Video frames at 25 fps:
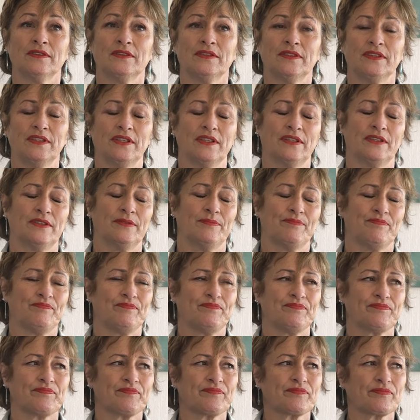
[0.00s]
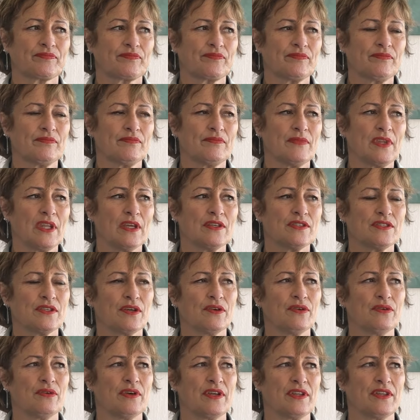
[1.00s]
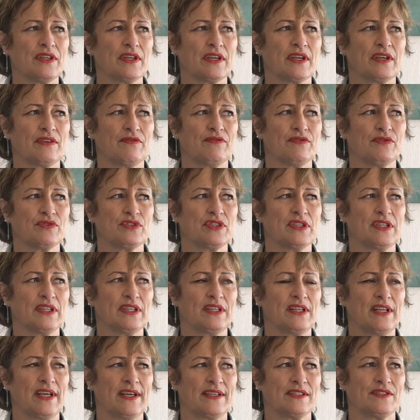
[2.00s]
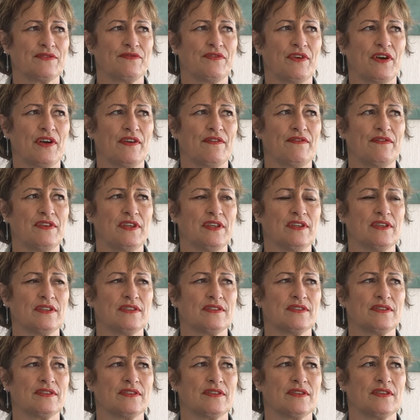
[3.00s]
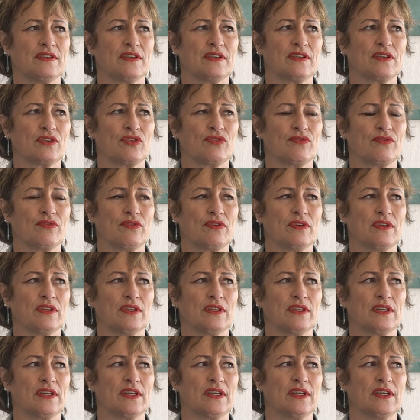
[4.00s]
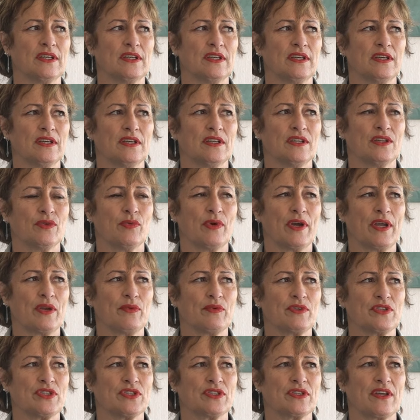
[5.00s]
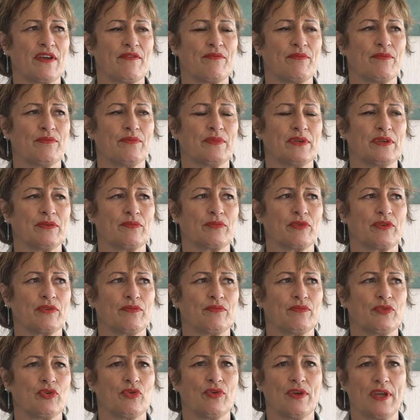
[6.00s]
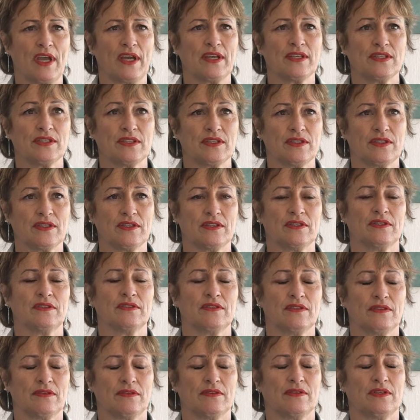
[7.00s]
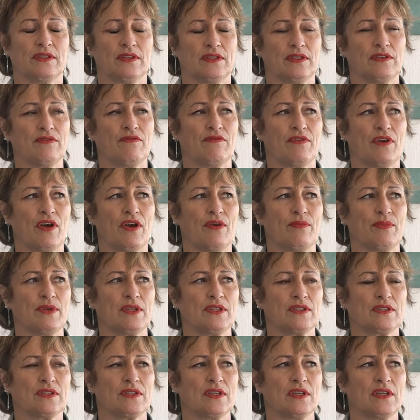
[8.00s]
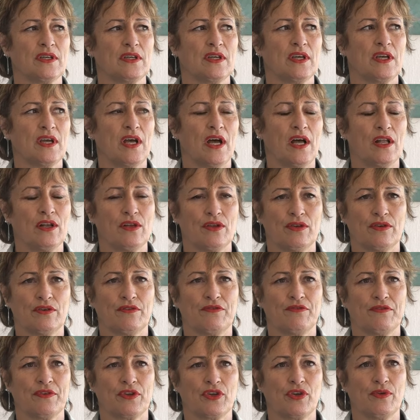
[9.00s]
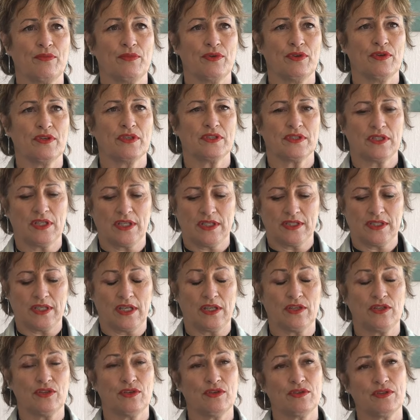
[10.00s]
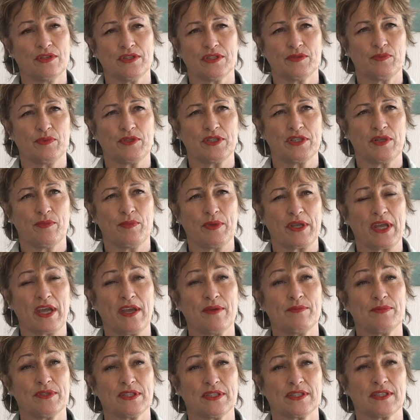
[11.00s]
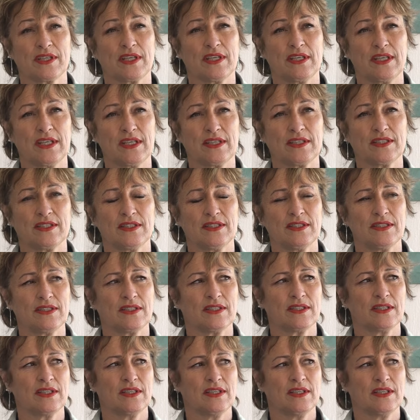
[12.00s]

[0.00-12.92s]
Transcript: Yeah. So I think, unfortunately, in the last 5 years, the way in which government created the environment, a lot of communities and youth especially became disconnected.